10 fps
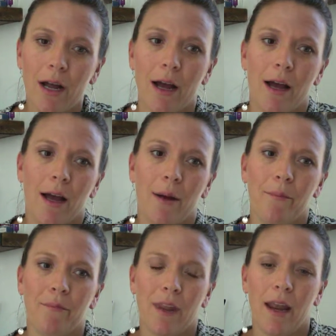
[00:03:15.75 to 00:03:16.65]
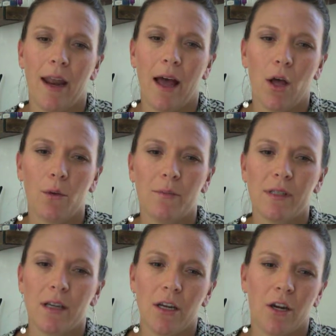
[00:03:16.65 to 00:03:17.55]
Um, it
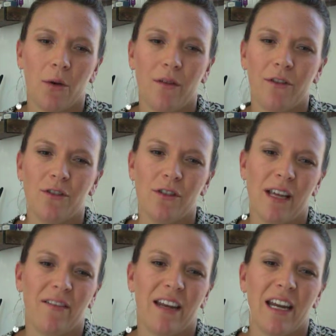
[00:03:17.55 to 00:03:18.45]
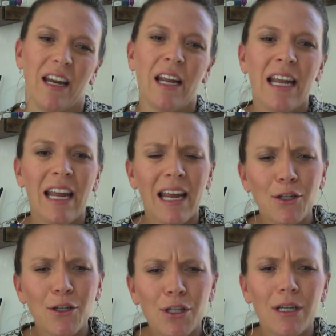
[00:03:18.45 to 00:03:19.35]
helps, you know, if you just have any
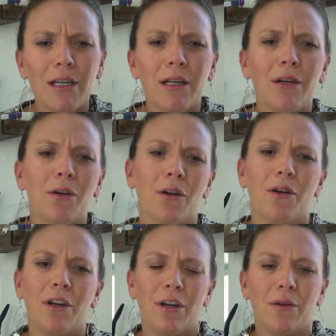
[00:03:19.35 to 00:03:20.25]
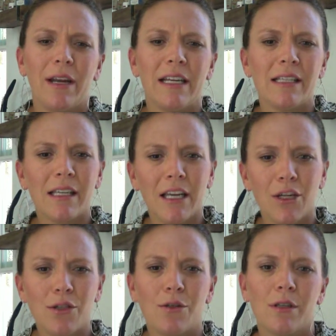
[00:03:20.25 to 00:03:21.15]
itchy or you know any skin
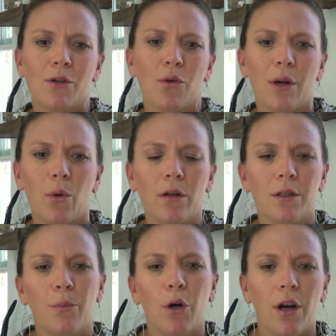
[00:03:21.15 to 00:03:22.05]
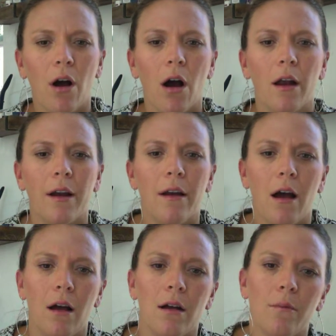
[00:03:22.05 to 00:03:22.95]
issues, it's a great oil to put on
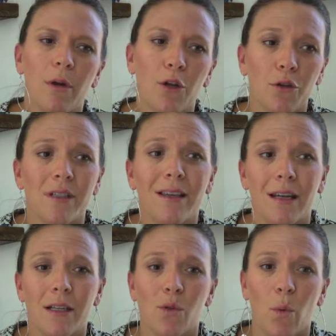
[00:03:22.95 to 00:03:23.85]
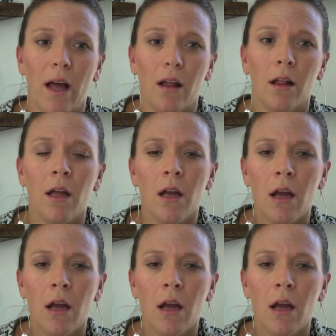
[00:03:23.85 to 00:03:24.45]
um, your skin as well.